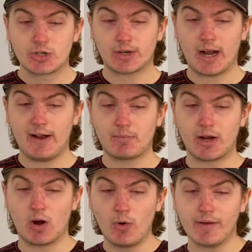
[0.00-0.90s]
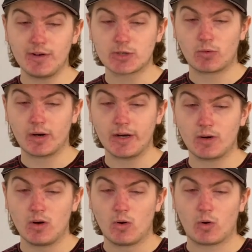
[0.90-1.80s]
Should I have my own inventory,
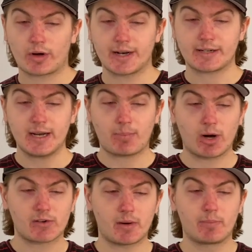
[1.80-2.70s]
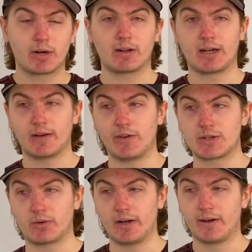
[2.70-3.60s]
or can I take parts from my BrickLink
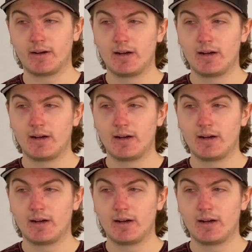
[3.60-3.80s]
inventory?